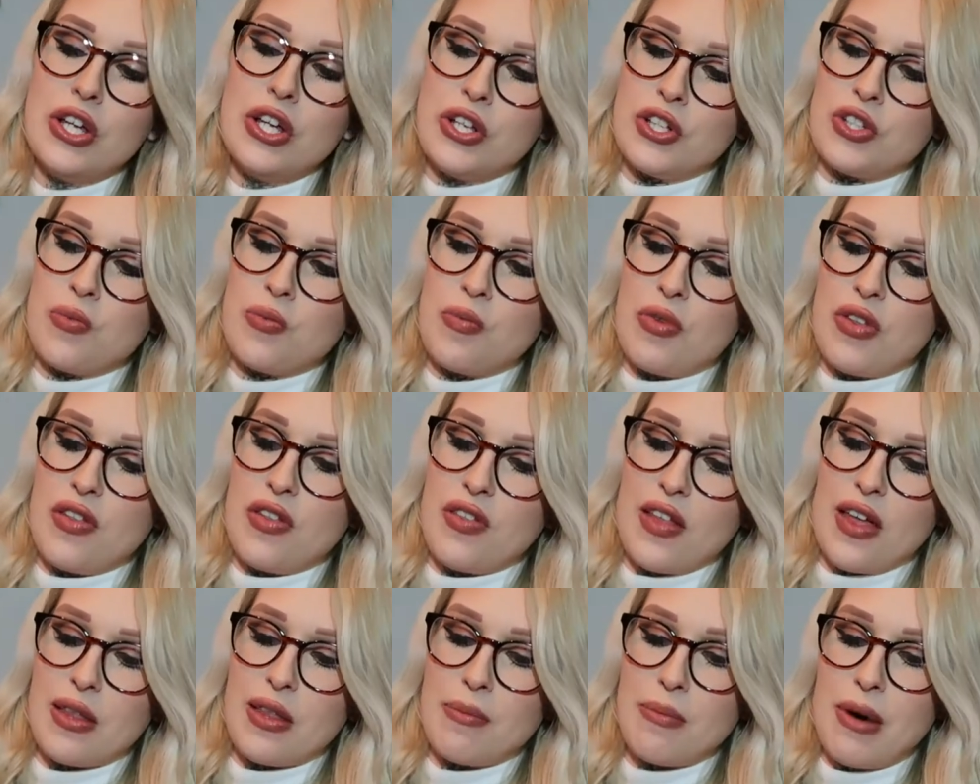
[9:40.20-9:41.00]
something
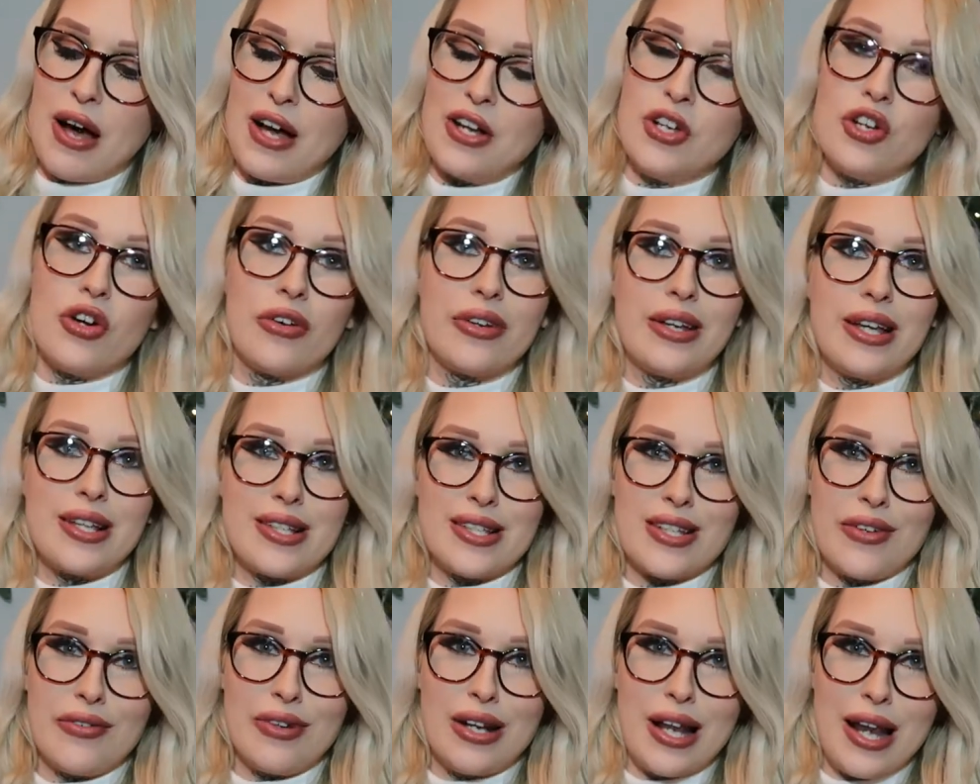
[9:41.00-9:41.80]
that they might not
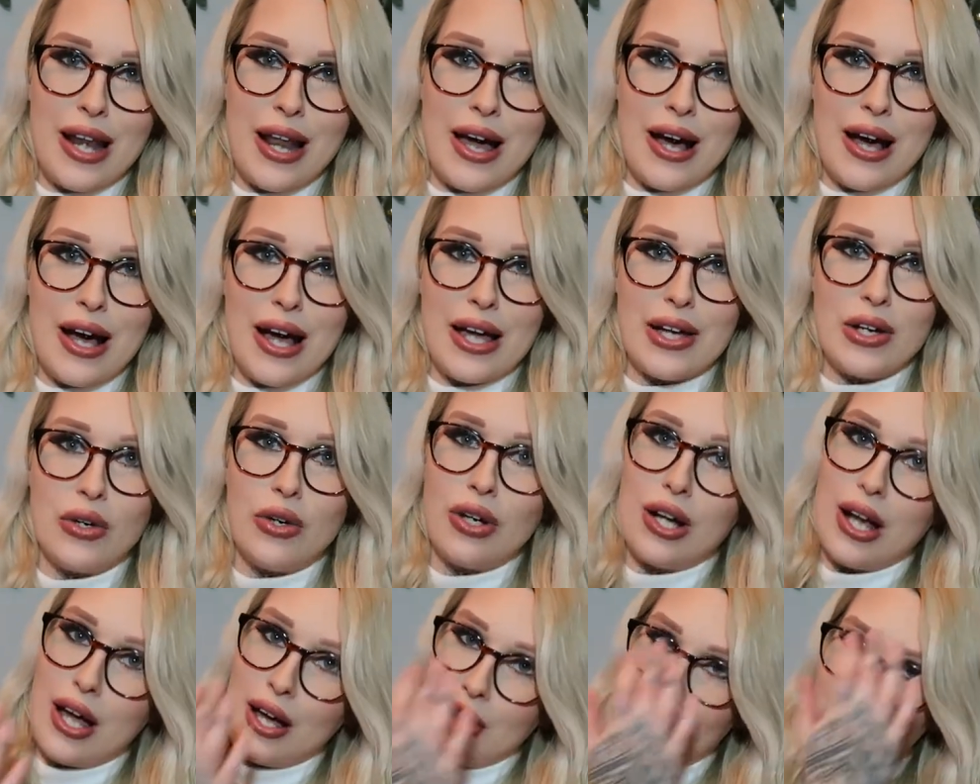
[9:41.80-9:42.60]
necessarily light
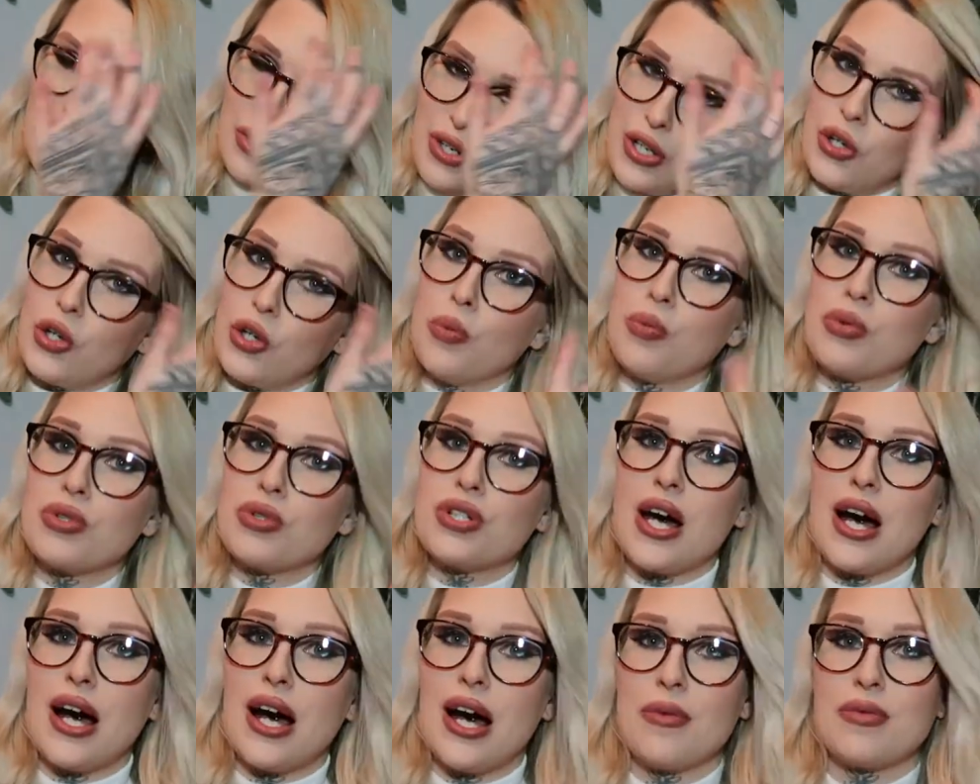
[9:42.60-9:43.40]
or light only a couple
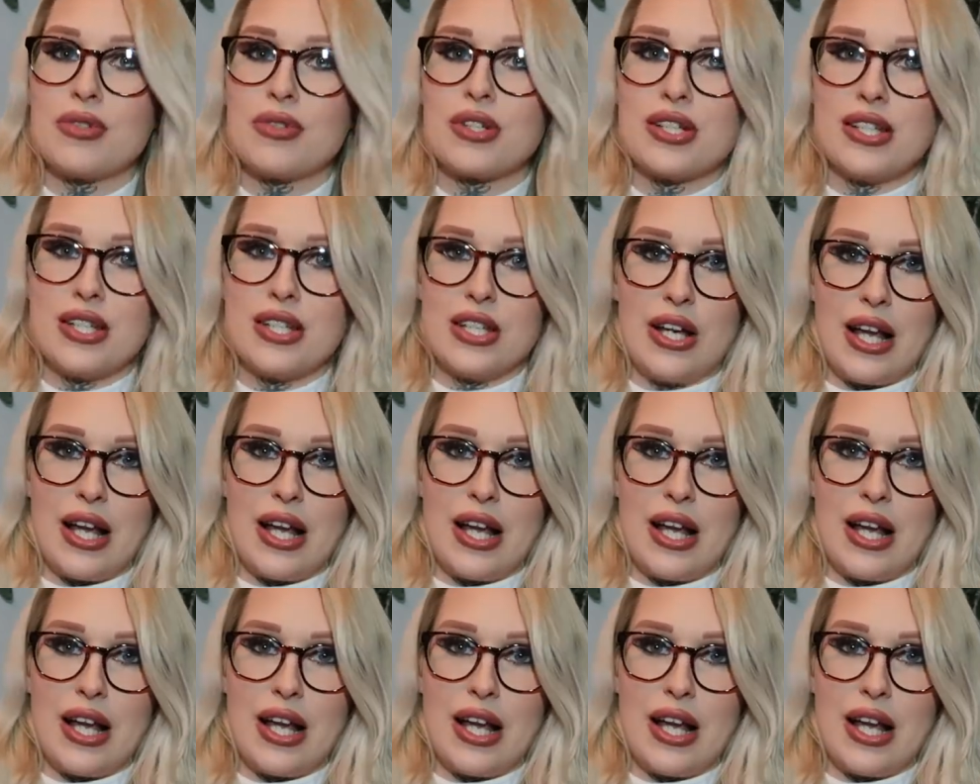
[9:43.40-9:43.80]
times because then